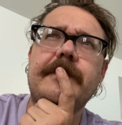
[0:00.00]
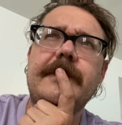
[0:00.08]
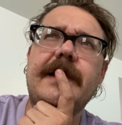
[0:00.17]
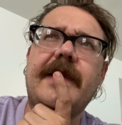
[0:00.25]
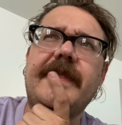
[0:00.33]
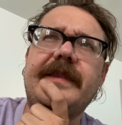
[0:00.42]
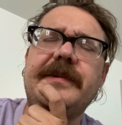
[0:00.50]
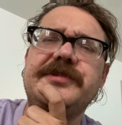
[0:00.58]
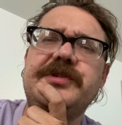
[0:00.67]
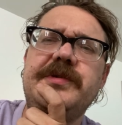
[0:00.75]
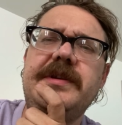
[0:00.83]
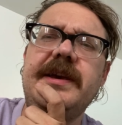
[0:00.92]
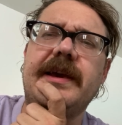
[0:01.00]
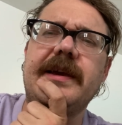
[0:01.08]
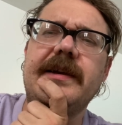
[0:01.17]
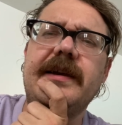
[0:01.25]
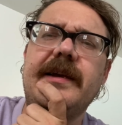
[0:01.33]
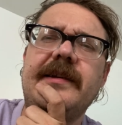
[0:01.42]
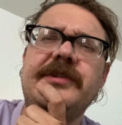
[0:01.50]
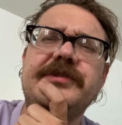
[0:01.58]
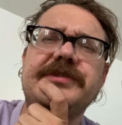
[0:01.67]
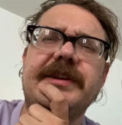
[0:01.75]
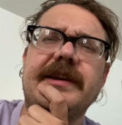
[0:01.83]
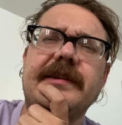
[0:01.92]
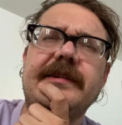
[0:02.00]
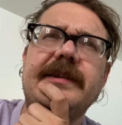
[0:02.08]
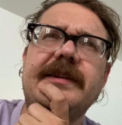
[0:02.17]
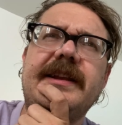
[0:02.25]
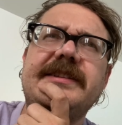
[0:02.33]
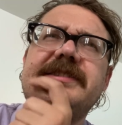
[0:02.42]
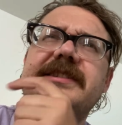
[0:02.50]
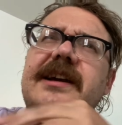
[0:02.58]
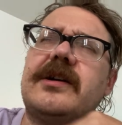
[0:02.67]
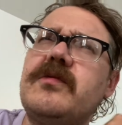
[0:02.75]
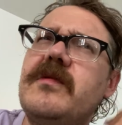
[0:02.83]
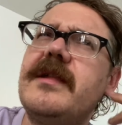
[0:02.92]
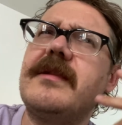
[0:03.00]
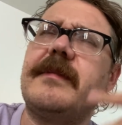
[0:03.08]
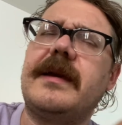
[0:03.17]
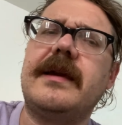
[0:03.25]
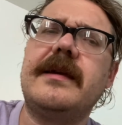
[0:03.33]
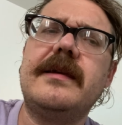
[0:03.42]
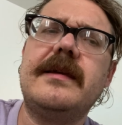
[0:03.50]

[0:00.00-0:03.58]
I thought that was unique, interesting, and that stuck with me.